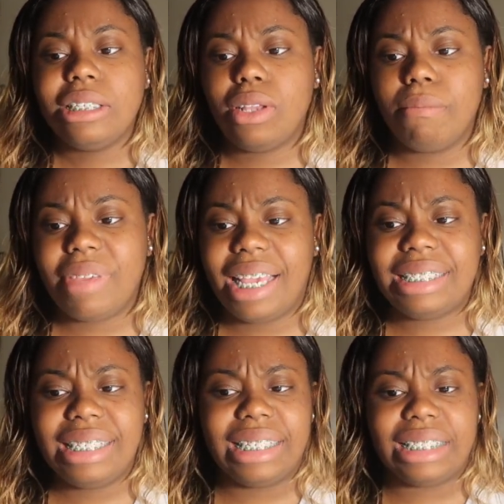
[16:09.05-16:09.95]
So I'm
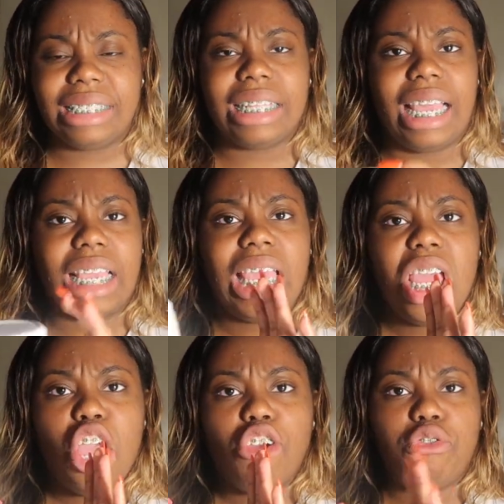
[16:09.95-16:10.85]
guessing this is like
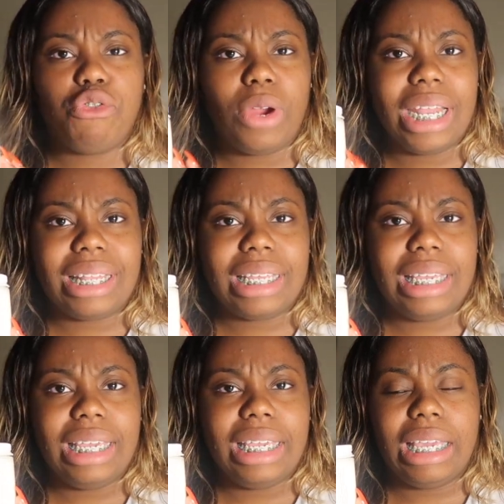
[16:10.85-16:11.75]

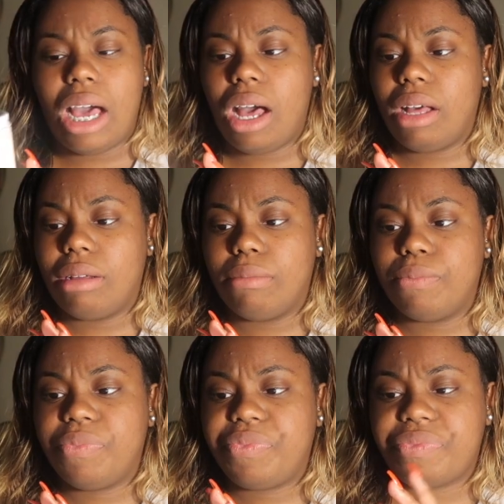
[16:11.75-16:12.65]
friendly,
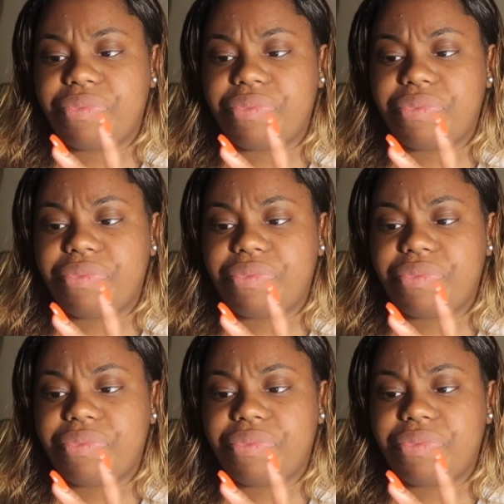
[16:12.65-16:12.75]
um,